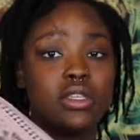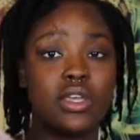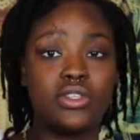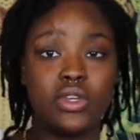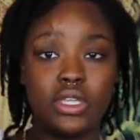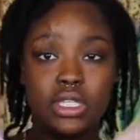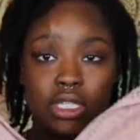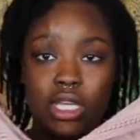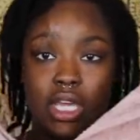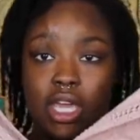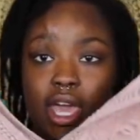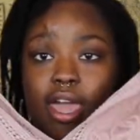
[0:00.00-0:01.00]
So as you can
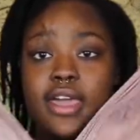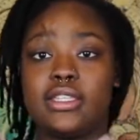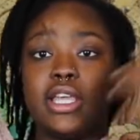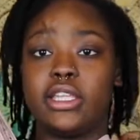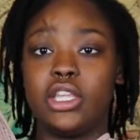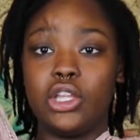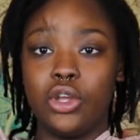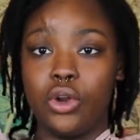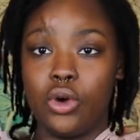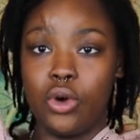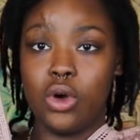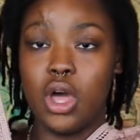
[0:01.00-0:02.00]
see, it has like the
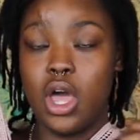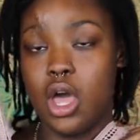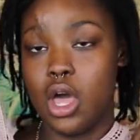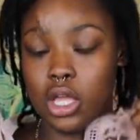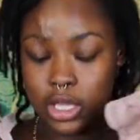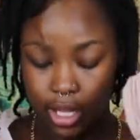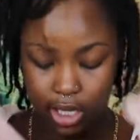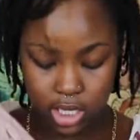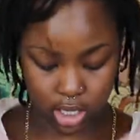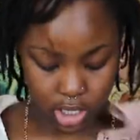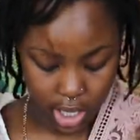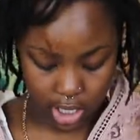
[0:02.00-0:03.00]
little,
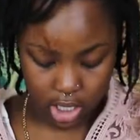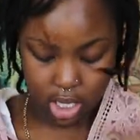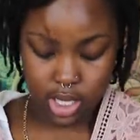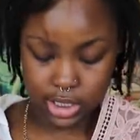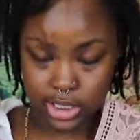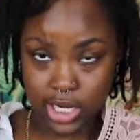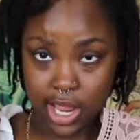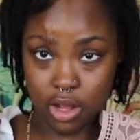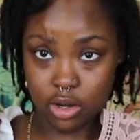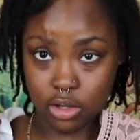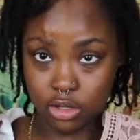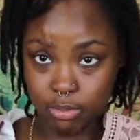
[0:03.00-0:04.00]
like it like cuts
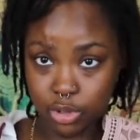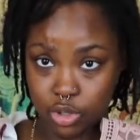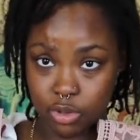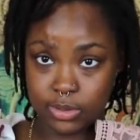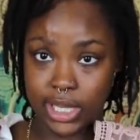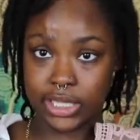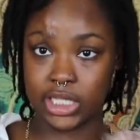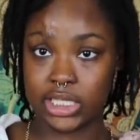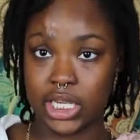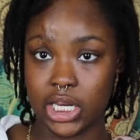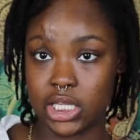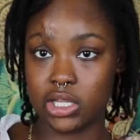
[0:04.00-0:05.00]
down on the boobs, like the
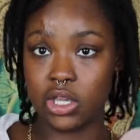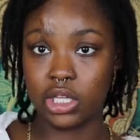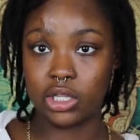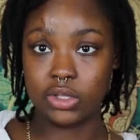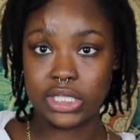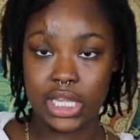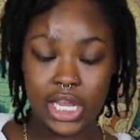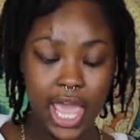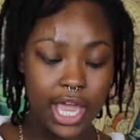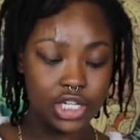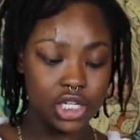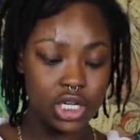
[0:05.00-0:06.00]
titty, so you get a little
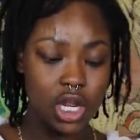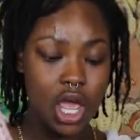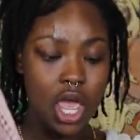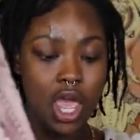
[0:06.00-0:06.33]
titty action.